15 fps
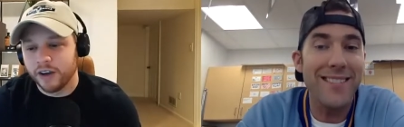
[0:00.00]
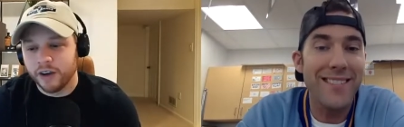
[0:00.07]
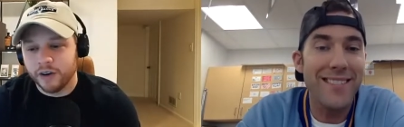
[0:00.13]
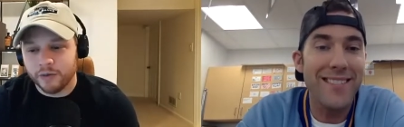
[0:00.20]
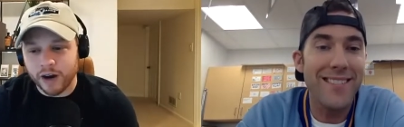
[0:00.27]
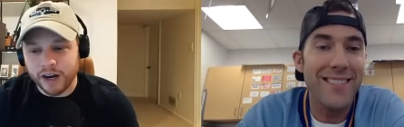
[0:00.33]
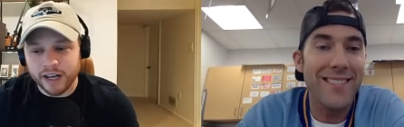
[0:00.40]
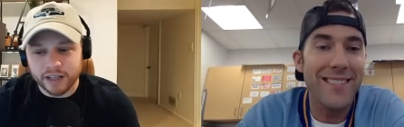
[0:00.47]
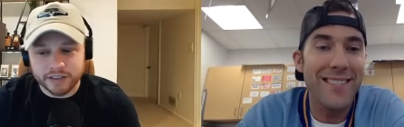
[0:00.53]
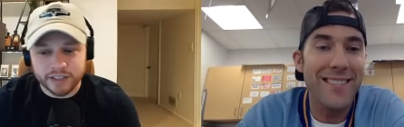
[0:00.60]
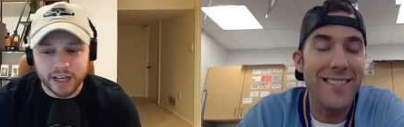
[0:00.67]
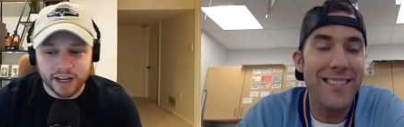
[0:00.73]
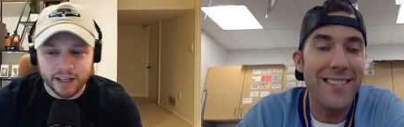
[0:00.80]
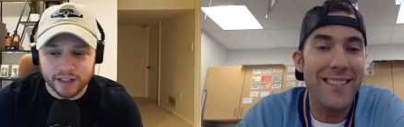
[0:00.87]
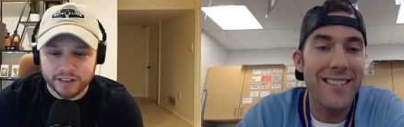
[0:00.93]
Speaker 1: right
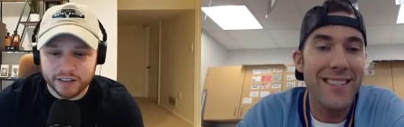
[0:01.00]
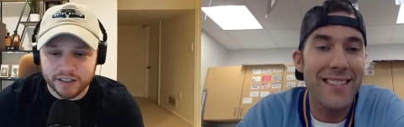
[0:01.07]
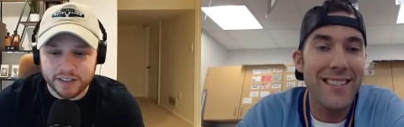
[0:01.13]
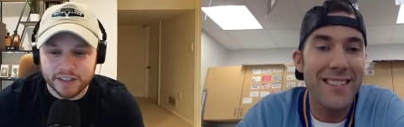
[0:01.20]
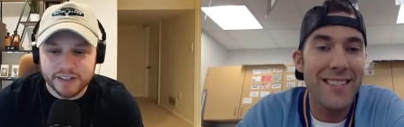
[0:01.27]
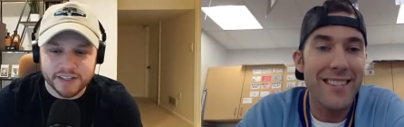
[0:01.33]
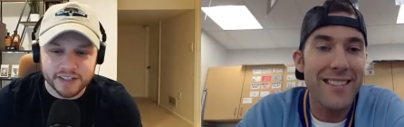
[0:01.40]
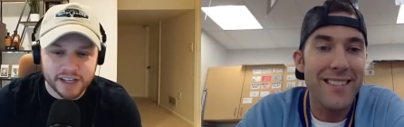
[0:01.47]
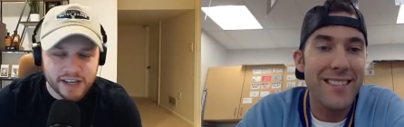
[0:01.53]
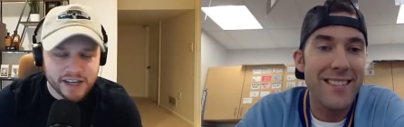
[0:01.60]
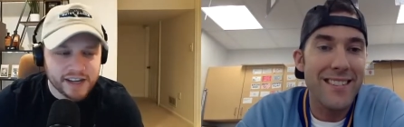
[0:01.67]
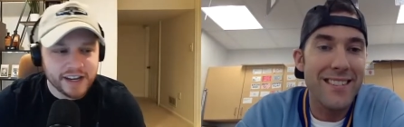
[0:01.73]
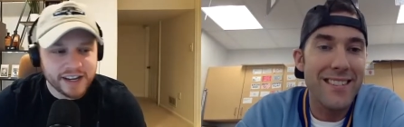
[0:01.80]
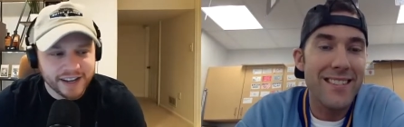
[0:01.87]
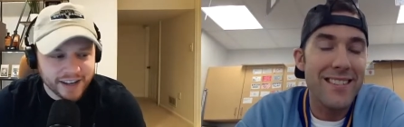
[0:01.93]
outside of DC.
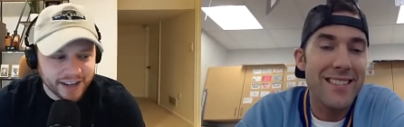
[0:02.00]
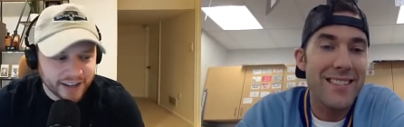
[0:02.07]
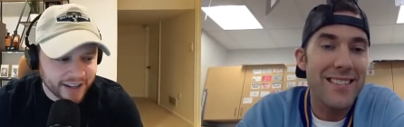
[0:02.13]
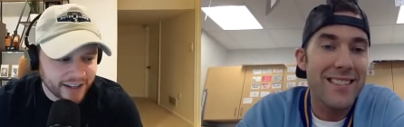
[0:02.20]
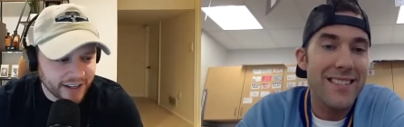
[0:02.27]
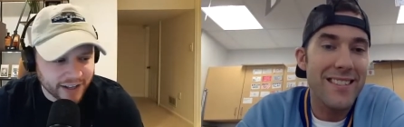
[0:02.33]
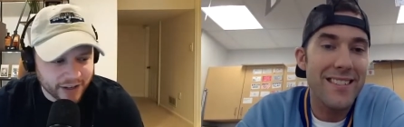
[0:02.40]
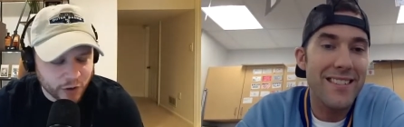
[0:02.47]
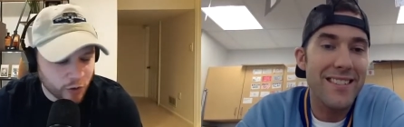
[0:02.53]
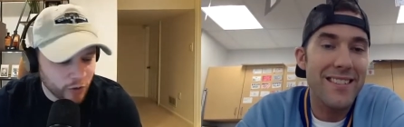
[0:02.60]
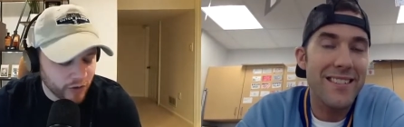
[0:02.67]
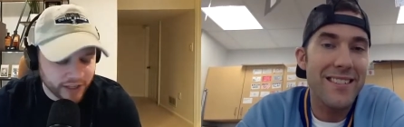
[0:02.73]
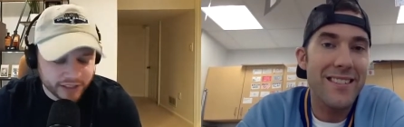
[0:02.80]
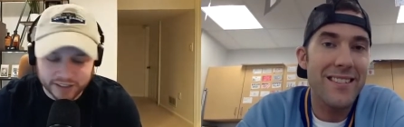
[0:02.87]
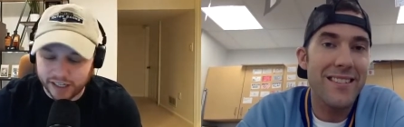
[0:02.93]
Uh,
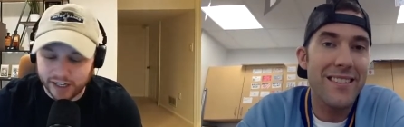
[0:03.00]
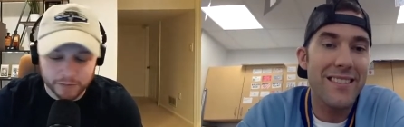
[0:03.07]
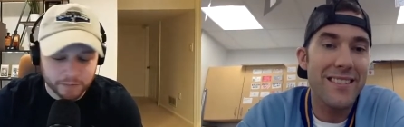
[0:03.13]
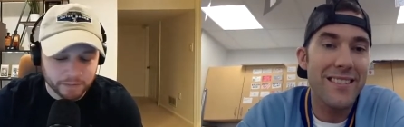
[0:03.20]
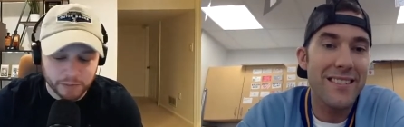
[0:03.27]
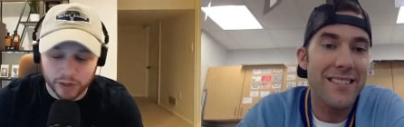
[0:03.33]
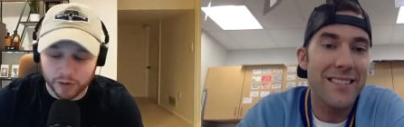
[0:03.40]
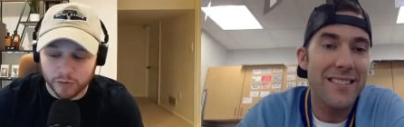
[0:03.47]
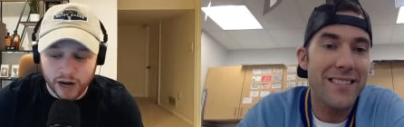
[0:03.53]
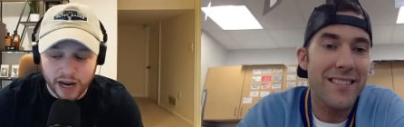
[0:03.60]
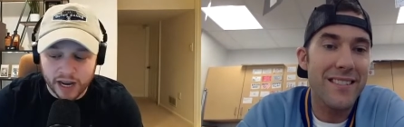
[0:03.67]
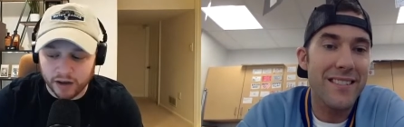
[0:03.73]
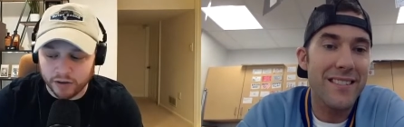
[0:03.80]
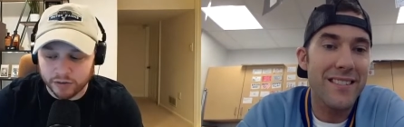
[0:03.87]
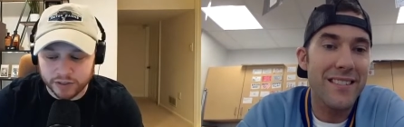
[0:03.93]
it's like been
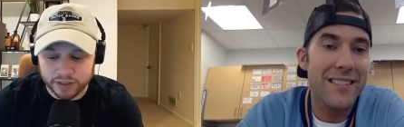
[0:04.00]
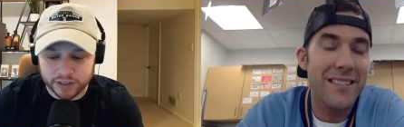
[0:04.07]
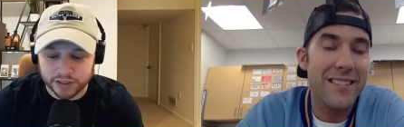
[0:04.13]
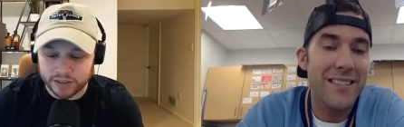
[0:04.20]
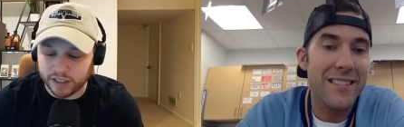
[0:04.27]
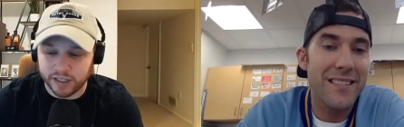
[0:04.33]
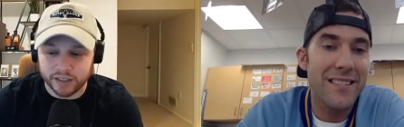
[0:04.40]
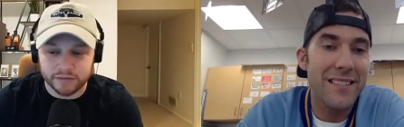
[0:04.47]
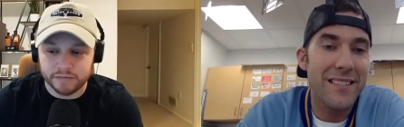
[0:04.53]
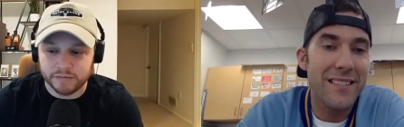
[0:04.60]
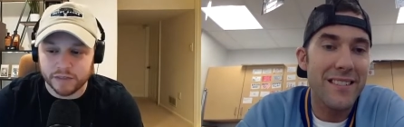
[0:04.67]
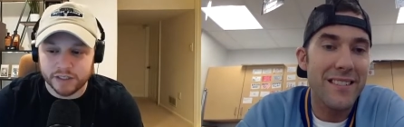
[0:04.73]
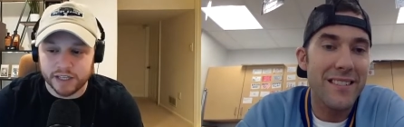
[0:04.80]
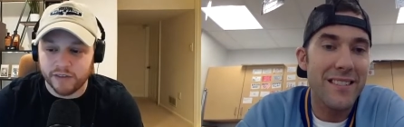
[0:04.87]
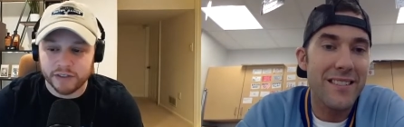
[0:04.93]
around since like the
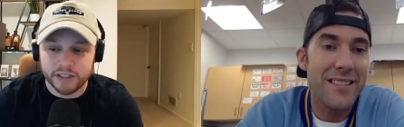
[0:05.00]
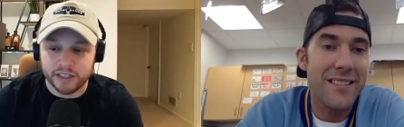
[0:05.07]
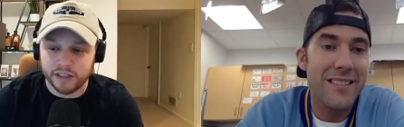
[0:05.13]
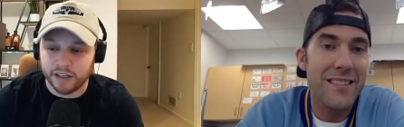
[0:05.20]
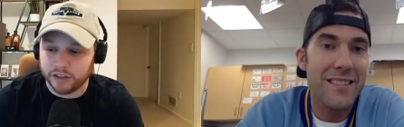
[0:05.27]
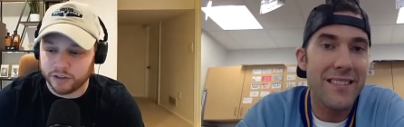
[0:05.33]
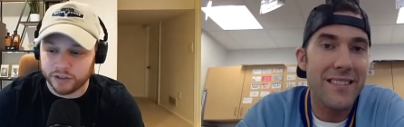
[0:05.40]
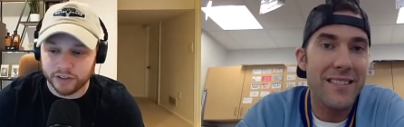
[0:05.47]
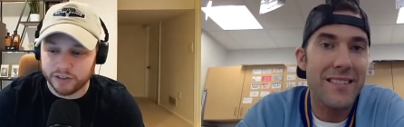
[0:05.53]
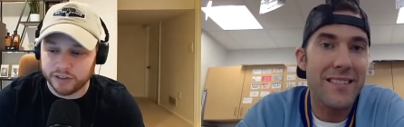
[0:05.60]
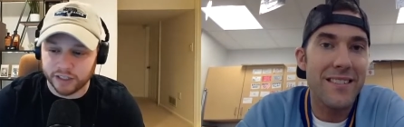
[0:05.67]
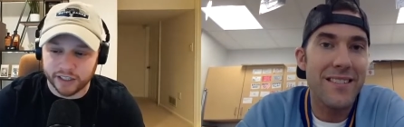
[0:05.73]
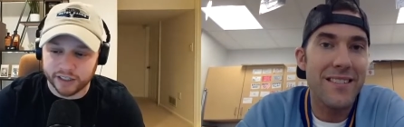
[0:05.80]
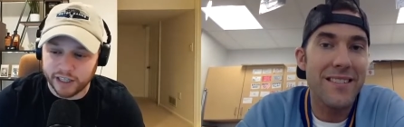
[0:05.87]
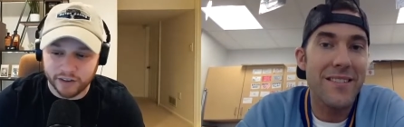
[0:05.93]
1700s.
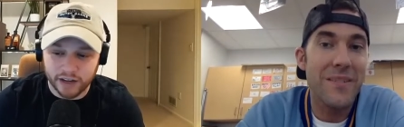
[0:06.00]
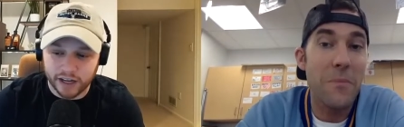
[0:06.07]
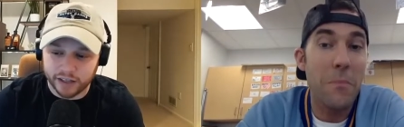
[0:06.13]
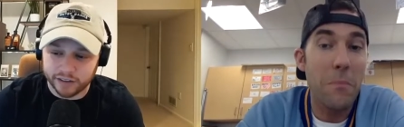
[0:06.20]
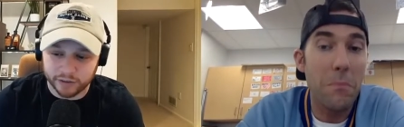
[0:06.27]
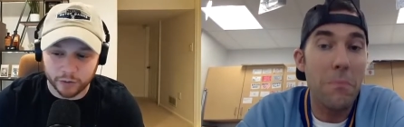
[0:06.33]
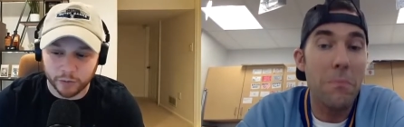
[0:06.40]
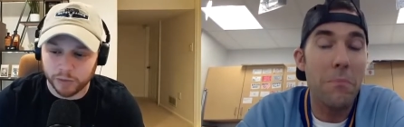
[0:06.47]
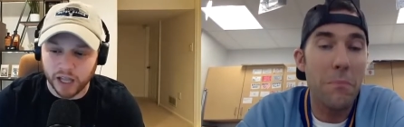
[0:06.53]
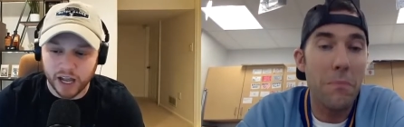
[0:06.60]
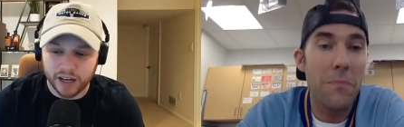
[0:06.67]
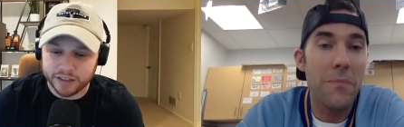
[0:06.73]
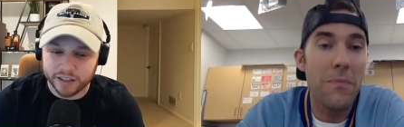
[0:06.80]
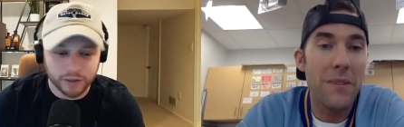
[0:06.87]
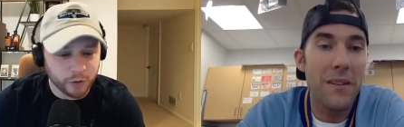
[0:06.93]
Like they've got little
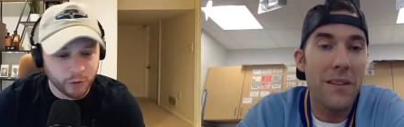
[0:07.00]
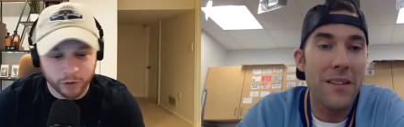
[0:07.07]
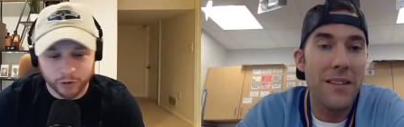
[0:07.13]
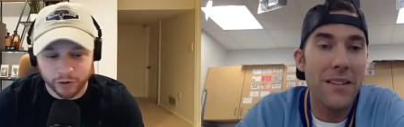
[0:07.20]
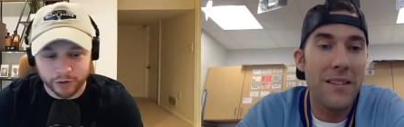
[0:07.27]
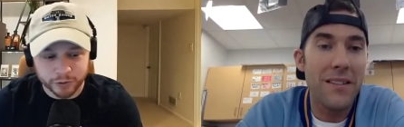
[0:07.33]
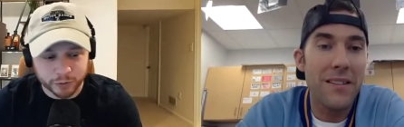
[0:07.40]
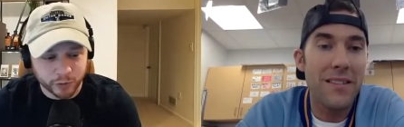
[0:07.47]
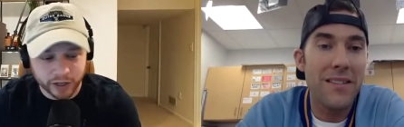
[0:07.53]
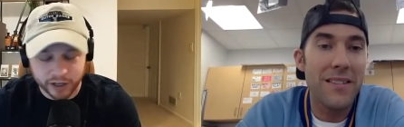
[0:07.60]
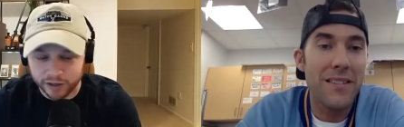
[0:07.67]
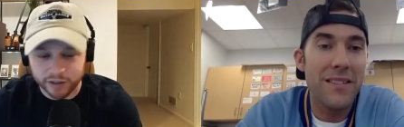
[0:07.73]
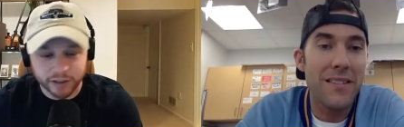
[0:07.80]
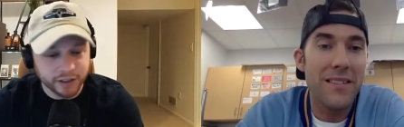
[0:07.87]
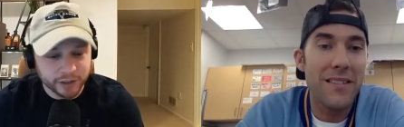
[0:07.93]
blocks and corners where
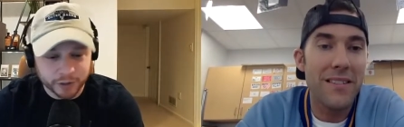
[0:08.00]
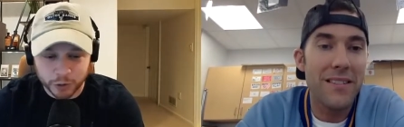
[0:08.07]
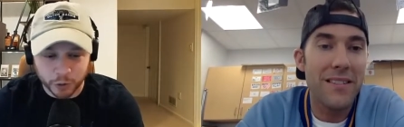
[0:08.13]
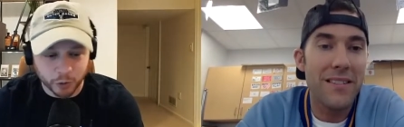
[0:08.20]
George